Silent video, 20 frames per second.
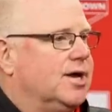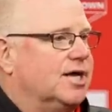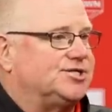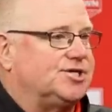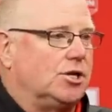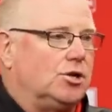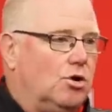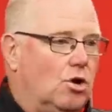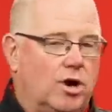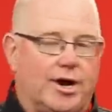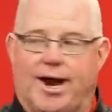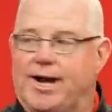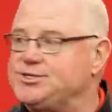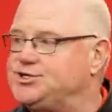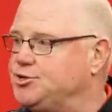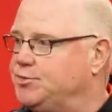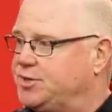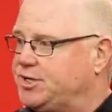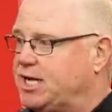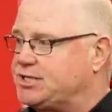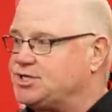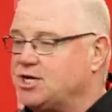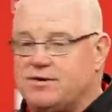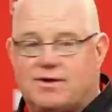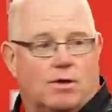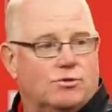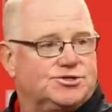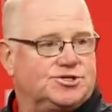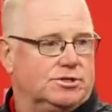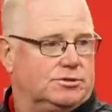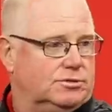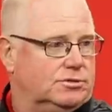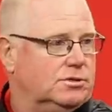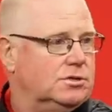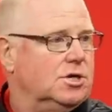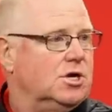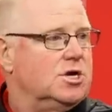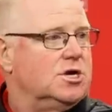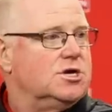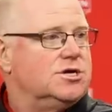That's a long answer, but that was the
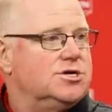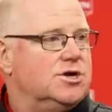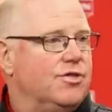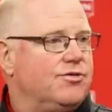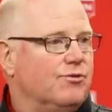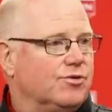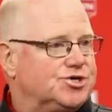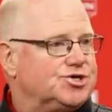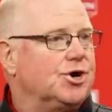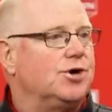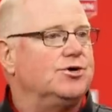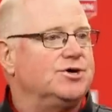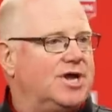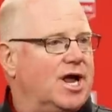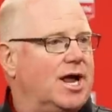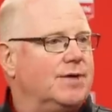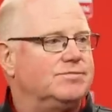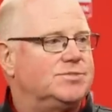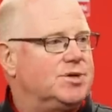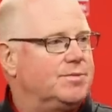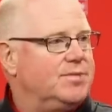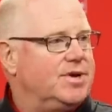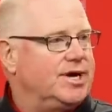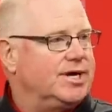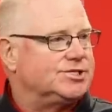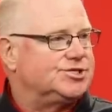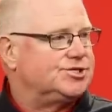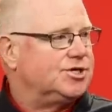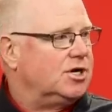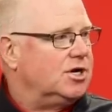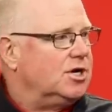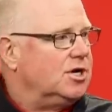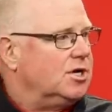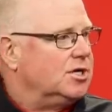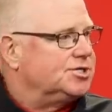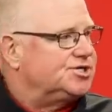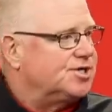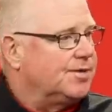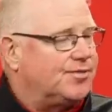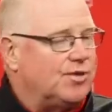return game to me is
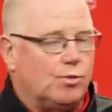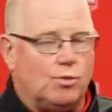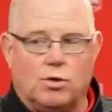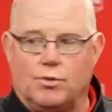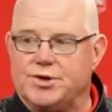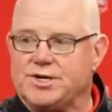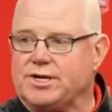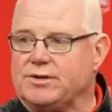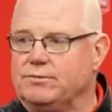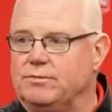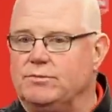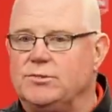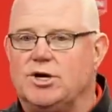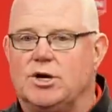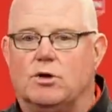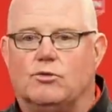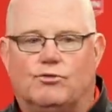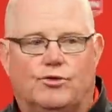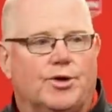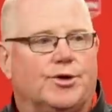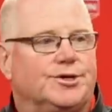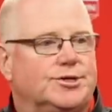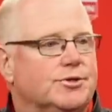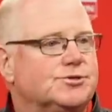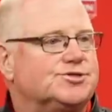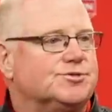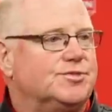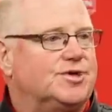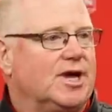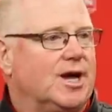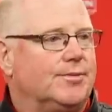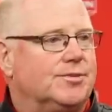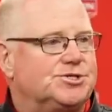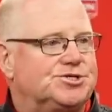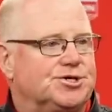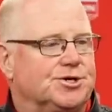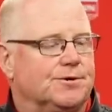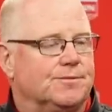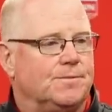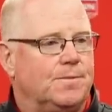something where we can, you know, really do some
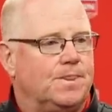damage here.